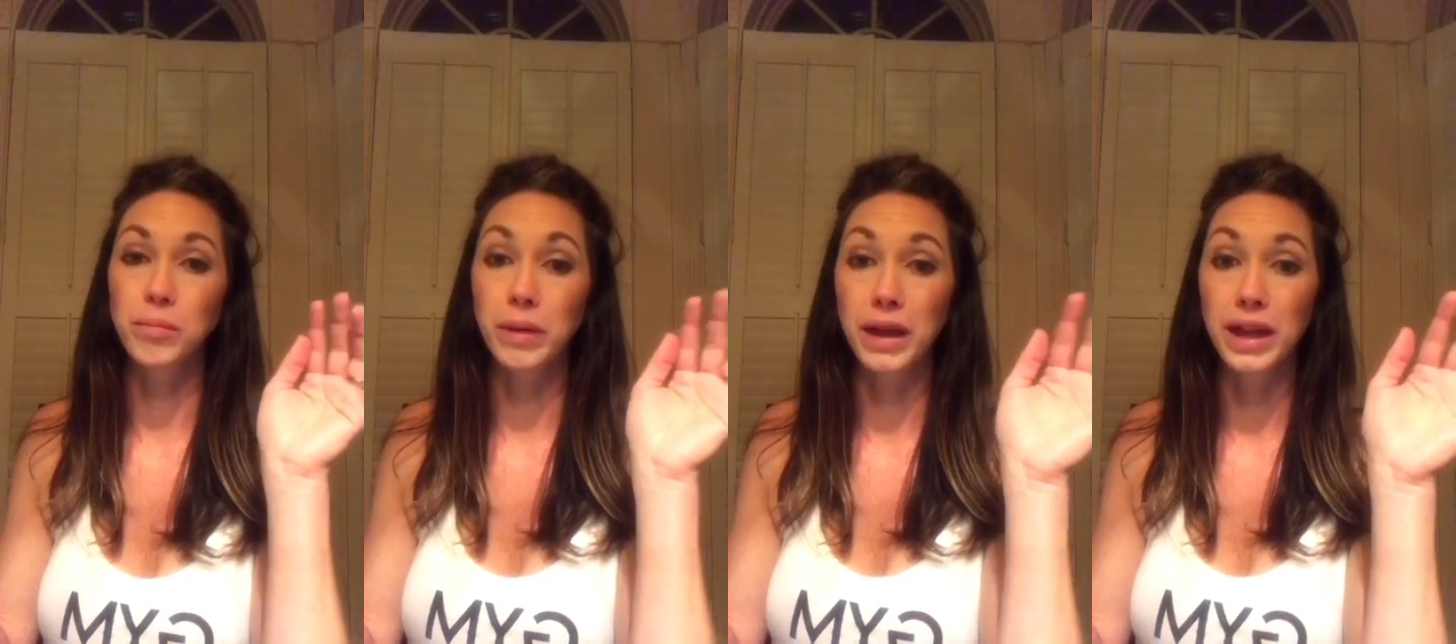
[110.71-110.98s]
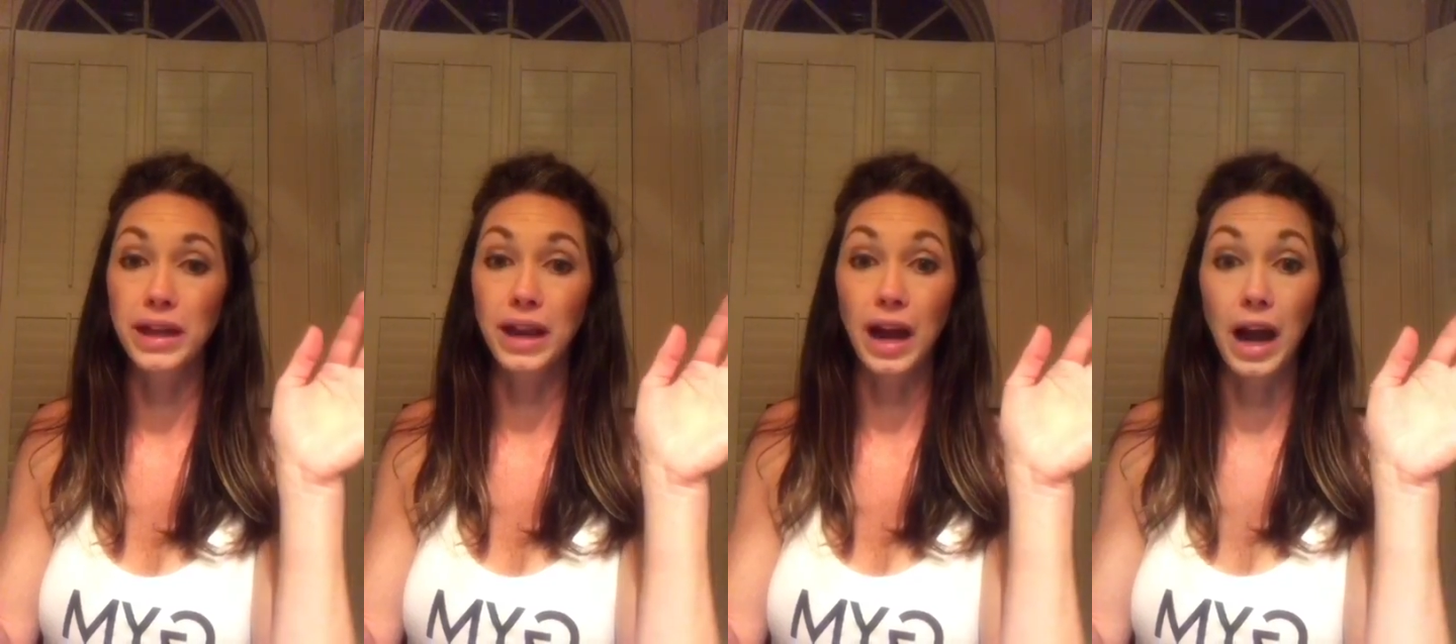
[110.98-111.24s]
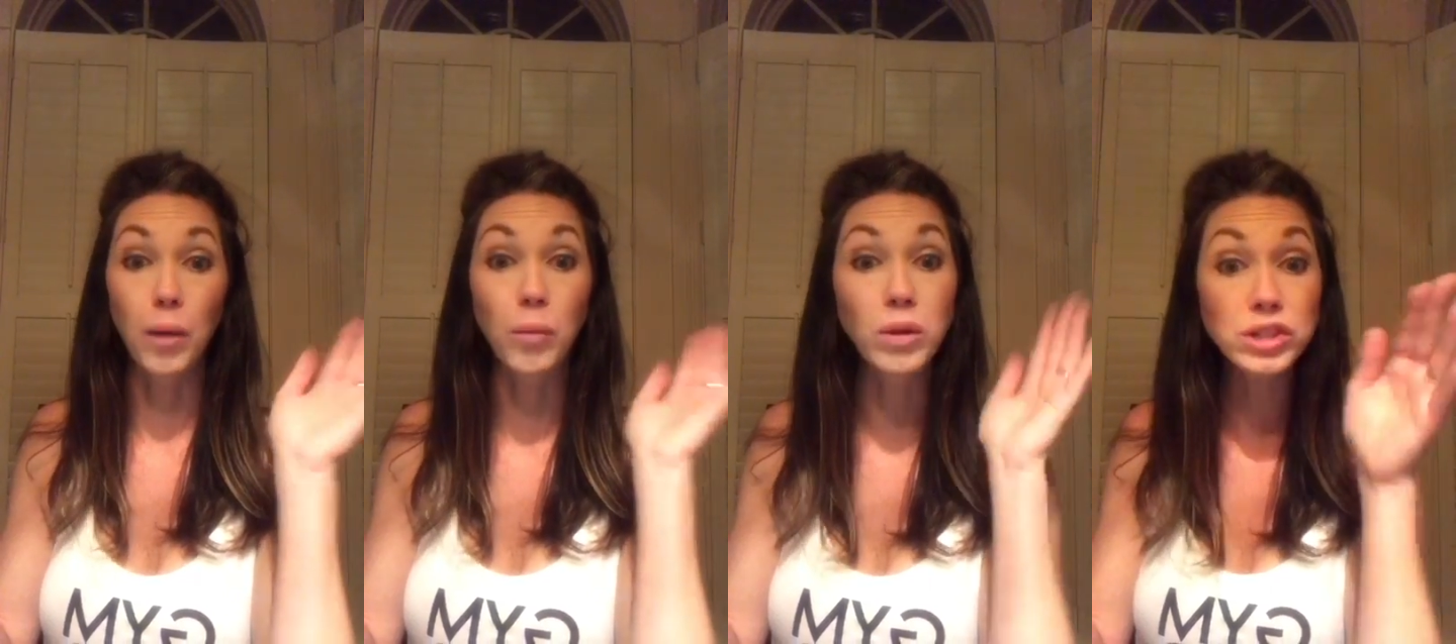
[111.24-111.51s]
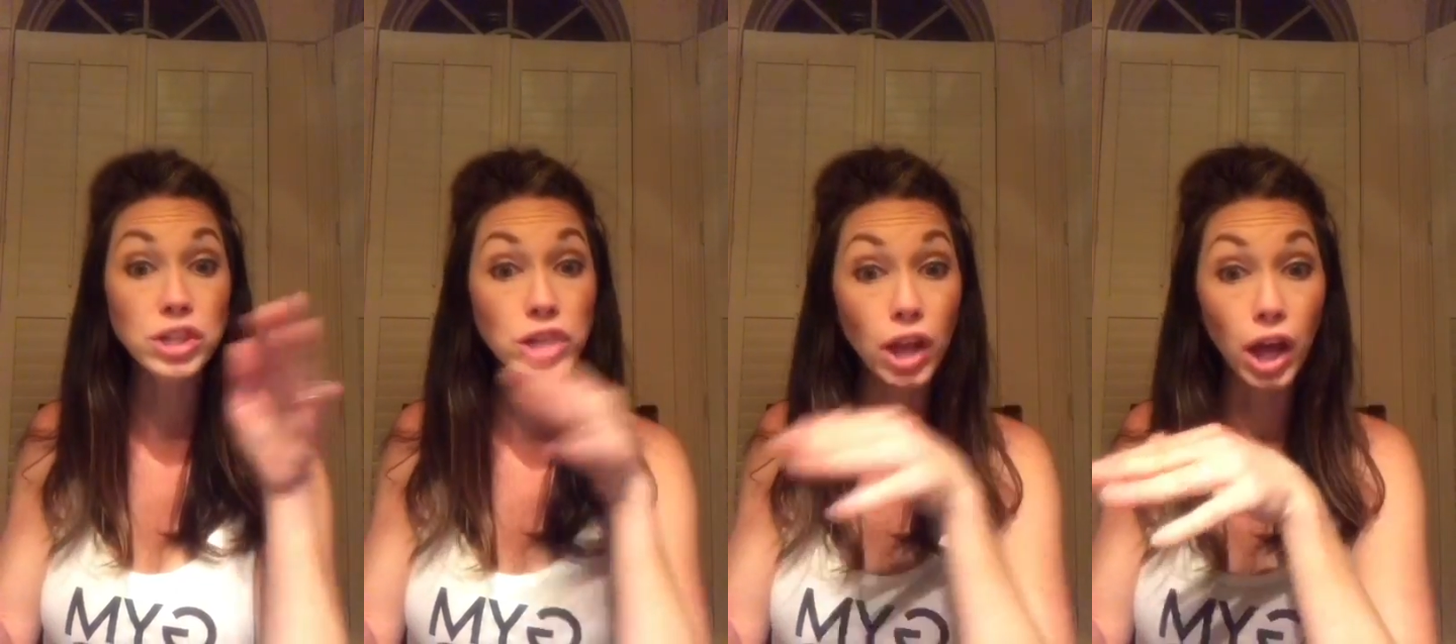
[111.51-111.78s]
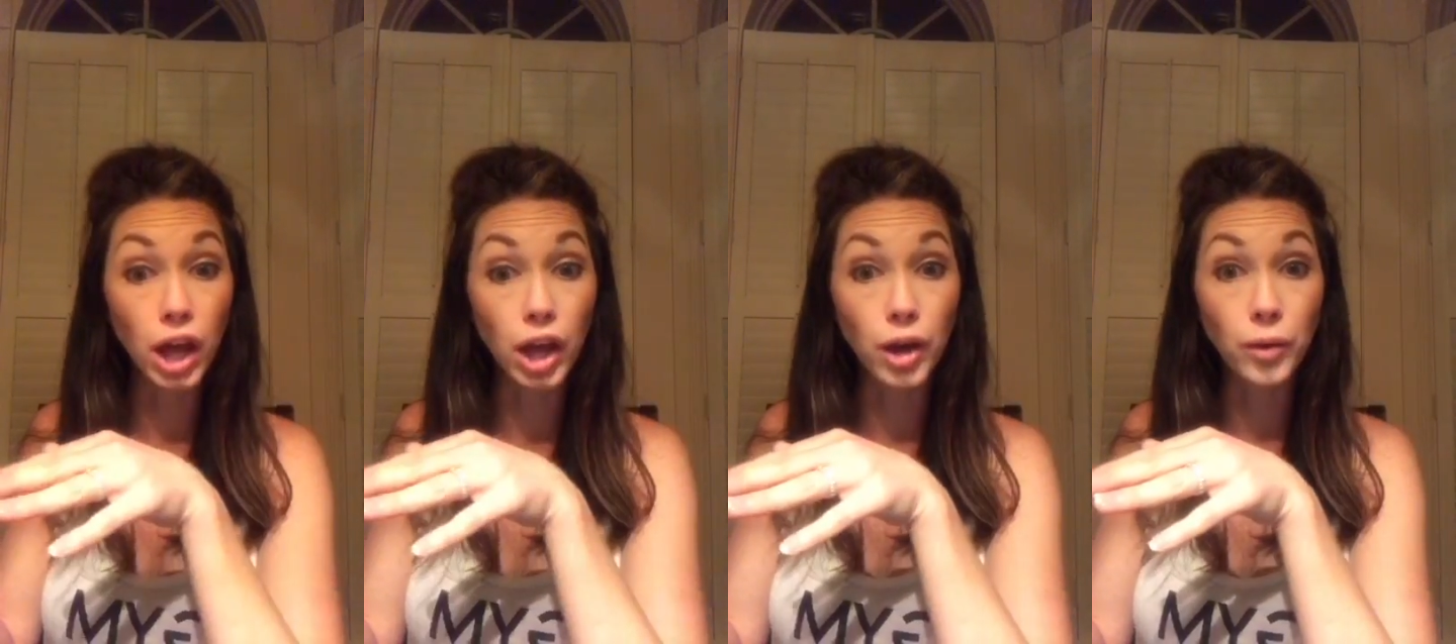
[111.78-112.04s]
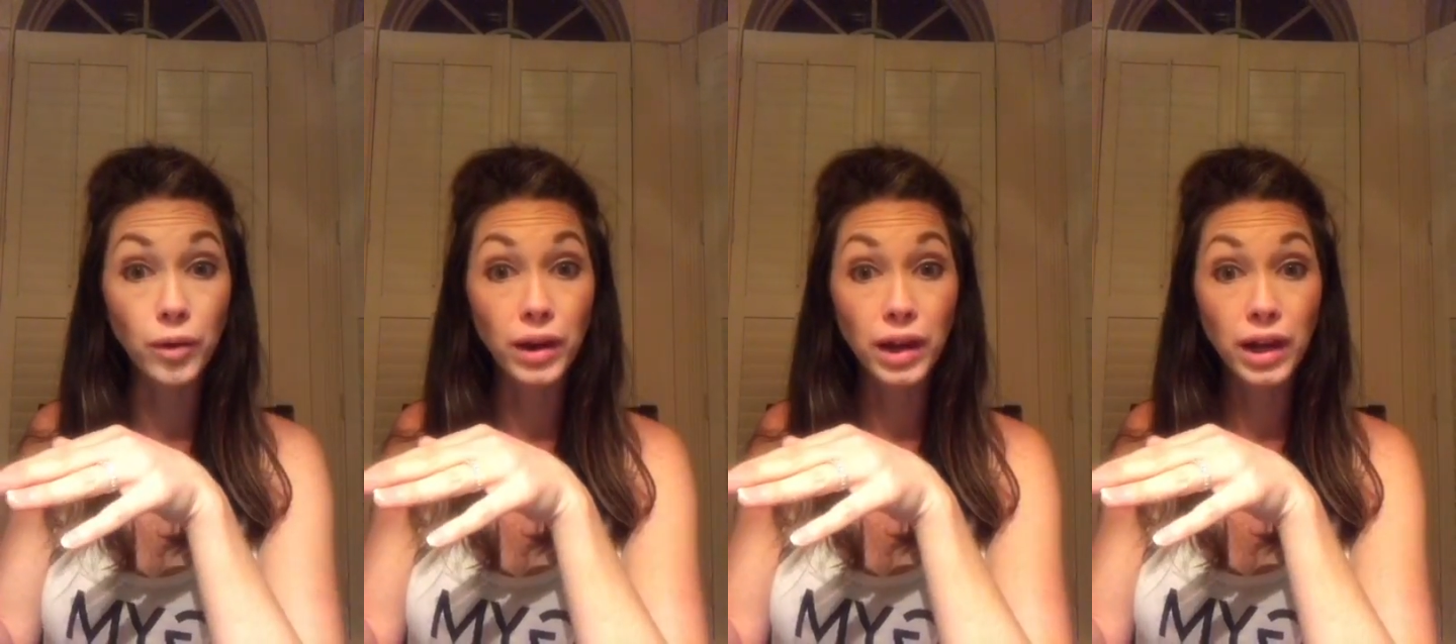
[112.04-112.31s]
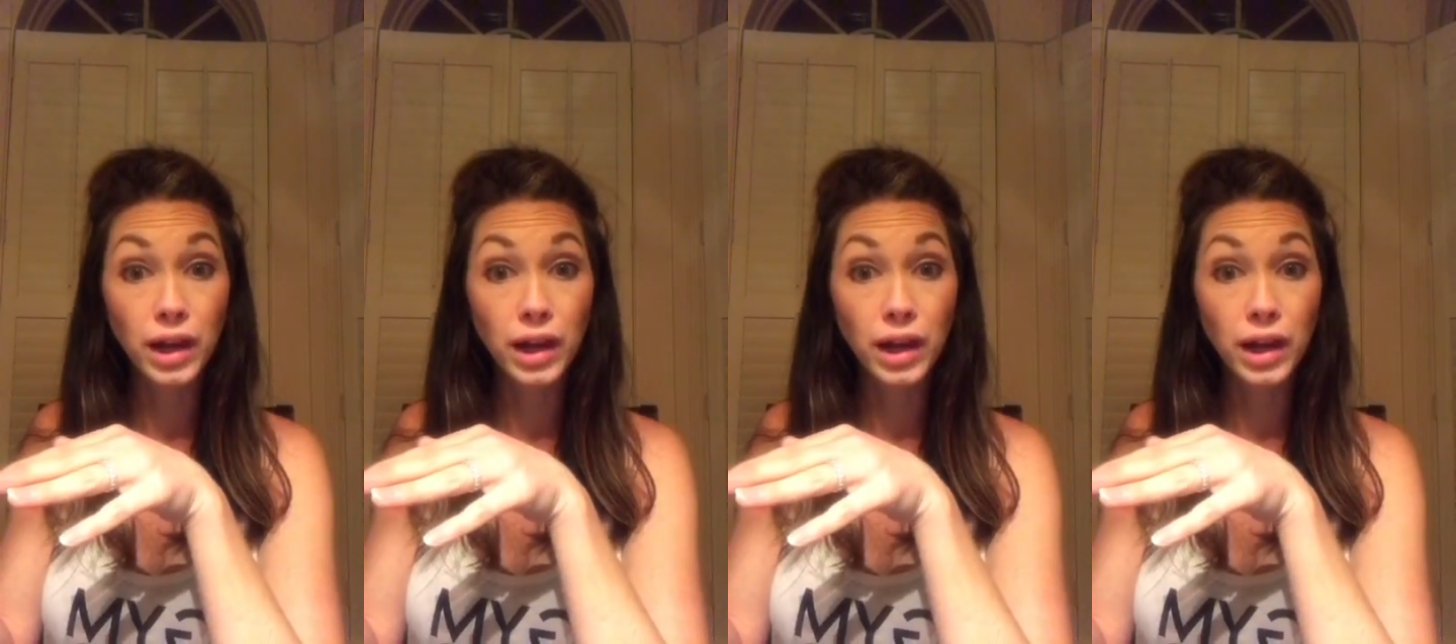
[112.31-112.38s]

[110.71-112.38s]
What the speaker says: But I want to know